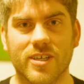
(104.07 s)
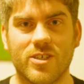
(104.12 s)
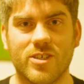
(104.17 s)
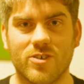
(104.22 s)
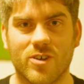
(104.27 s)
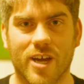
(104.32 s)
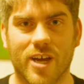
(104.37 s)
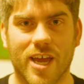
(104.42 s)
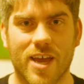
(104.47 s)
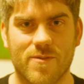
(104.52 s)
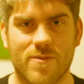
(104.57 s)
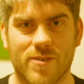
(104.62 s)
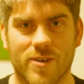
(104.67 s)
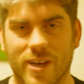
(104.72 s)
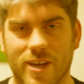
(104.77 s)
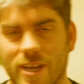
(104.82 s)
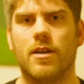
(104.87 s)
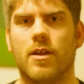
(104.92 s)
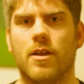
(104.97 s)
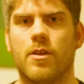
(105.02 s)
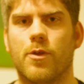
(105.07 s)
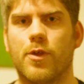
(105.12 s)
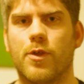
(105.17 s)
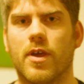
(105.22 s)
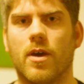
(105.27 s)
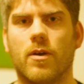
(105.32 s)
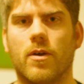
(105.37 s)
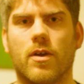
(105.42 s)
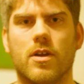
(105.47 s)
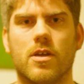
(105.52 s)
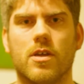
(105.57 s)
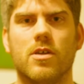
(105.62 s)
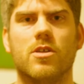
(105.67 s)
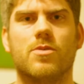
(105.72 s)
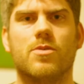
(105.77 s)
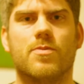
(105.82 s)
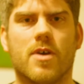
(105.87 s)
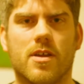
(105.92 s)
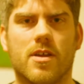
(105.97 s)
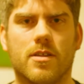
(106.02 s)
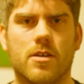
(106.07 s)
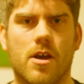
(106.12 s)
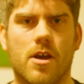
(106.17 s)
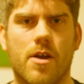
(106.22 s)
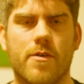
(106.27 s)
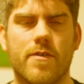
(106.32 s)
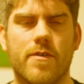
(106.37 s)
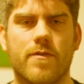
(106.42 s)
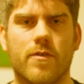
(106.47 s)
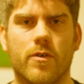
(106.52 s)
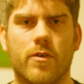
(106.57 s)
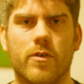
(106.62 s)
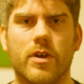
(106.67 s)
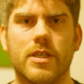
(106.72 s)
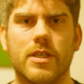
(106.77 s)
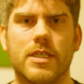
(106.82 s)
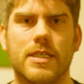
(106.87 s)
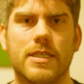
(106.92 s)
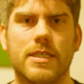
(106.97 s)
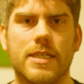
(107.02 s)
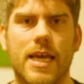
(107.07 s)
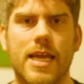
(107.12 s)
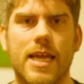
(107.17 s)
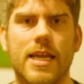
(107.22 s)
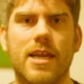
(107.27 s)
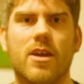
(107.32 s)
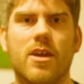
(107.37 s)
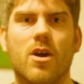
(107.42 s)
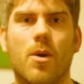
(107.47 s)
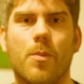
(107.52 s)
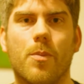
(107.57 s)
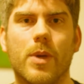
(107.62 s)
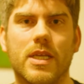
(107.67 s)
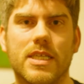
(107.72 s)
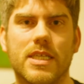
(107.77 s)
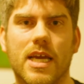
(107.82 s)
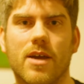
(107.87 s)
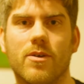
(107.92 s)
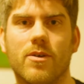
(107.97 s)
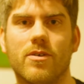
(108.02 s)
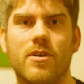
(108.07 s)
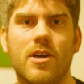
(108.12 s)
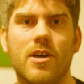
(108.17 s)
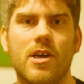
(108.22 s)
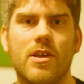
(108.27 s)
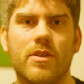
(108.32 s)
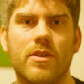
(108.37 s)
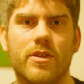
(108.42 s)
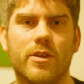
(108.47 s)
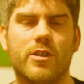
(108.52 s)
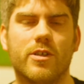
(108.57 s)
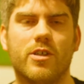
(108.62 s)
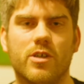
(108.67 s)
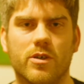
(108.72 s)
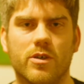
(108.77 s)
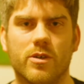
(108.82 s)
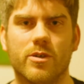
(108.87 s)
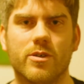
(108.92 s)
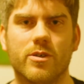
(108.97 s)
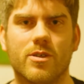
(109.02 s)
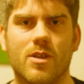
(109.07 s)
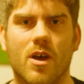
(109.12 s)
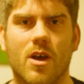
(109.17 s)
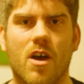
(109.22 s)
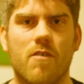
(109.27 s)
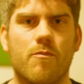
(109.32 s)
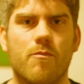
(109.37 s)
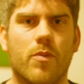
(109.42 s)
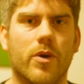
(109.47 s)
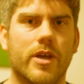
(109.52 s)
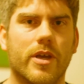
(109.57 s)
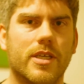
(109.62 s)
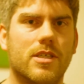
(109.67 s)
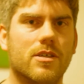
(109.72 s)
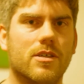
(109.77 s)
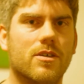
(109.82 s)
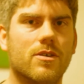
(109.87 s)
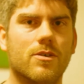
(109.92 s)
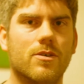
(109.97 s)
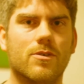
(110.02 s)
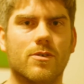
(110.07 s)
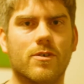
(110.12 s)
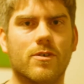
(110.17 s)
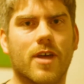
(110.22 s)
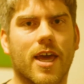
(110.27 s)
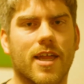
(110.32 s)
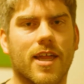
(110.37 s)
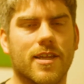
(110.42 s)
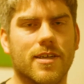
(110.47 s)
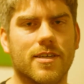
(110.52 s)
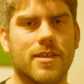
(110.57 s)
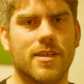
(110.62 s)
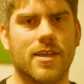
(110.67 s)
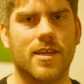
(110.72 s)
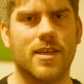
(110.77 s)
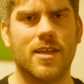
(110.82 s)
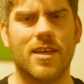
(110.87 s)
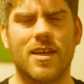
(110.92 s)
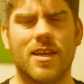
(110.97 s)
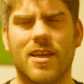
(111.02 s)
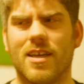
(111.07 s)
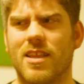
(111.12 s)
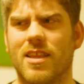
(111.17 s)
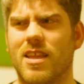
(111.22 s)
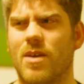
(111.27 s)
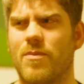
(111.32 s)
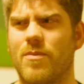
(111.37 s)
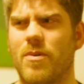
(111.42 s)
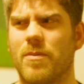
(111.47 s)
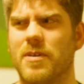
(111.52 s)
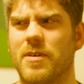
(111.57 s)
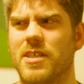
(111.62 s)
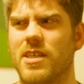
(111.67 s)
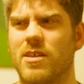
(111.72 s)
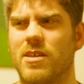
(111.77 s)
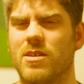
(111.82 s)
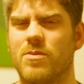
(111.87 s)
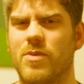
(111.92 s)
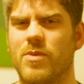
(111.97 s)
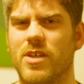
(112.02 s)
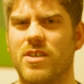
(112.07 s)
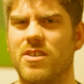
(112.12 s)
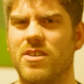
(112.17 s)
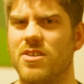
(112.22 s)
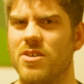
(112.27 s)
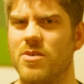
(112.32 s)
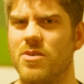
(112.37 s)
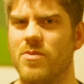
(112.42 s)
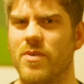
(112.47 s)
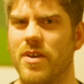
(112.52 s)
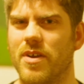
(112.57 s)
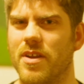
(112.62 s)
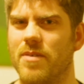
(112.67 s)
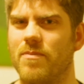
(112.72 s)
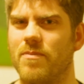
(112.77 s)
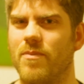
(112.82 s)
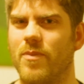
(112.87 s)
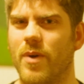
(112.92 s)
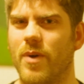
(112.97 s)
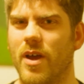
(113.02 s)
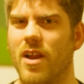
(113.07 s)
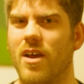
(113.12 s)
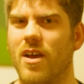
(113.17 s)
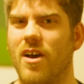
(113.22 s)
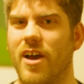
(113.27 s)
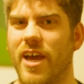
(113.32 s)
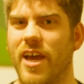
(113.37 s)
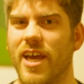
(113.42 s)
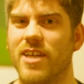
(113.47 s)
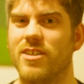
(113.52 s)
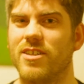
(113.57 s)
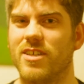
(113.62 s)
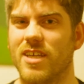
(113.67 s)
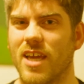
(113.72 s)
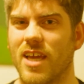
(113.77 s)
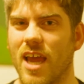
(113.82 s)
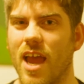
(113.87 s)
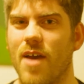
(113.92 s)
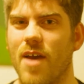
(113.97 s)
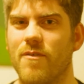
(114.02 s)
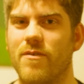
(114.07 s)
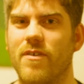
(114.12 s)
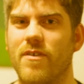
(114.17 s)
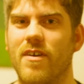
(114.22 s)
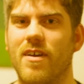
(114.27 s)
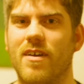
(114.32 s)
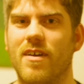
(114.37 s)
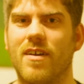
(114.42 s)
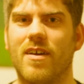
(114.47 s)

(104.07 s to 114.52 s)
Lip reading: got to try, haven't I? Another thing I'm going to use my diary for is to daily copy down the chores that I've put into Google Calendar. That probably sounds a bit stupid, but I actually have